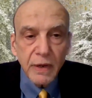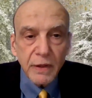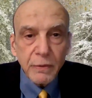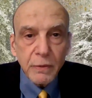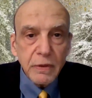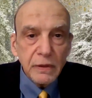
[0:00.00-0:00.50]

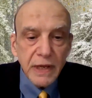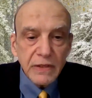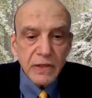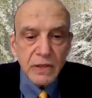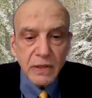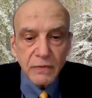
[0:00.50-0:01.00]
through the
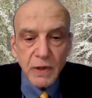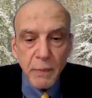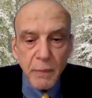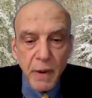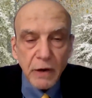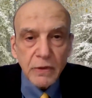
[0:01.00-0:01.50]
lenses of
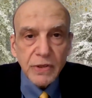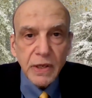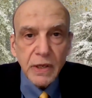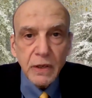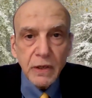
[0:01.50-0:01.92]
democracy,